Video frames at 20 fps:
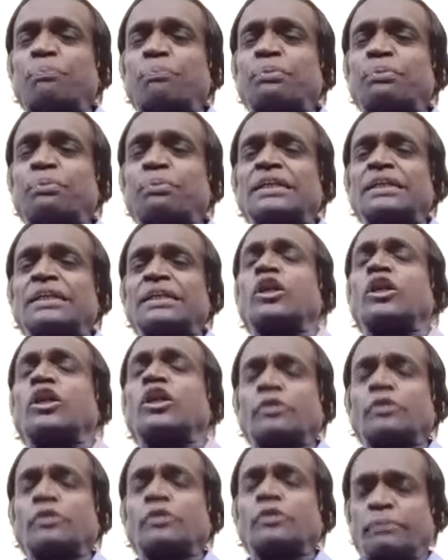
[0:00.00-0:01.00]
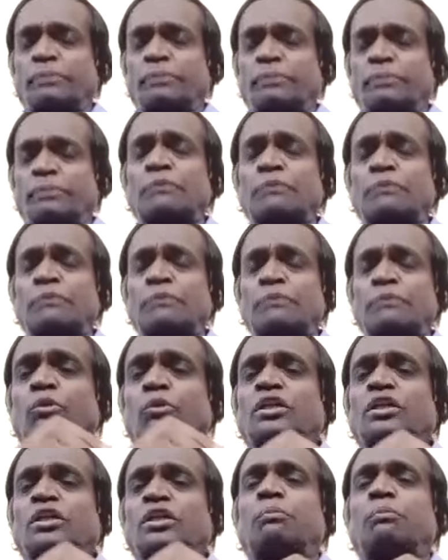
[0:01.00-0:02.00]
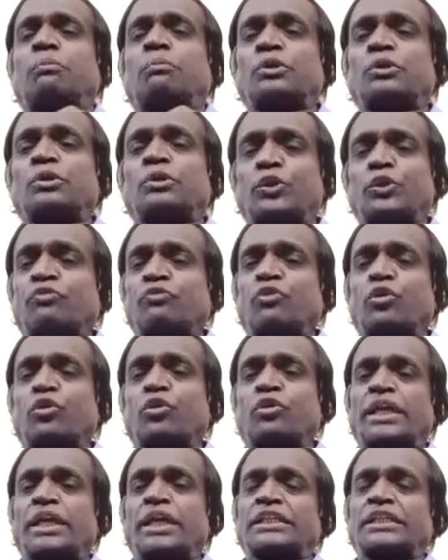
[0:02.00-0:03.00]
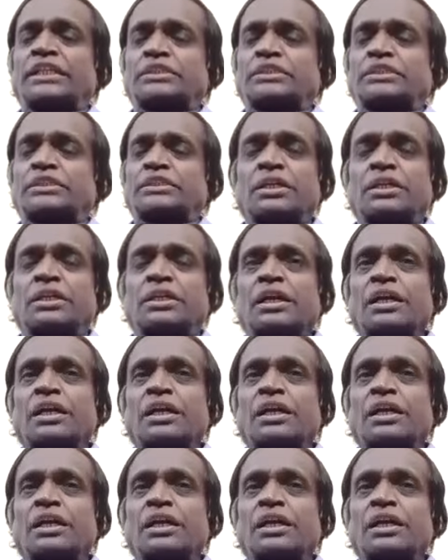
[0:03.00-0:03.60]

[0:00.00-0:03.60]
A couple called me. I must tell about the couple to you before I...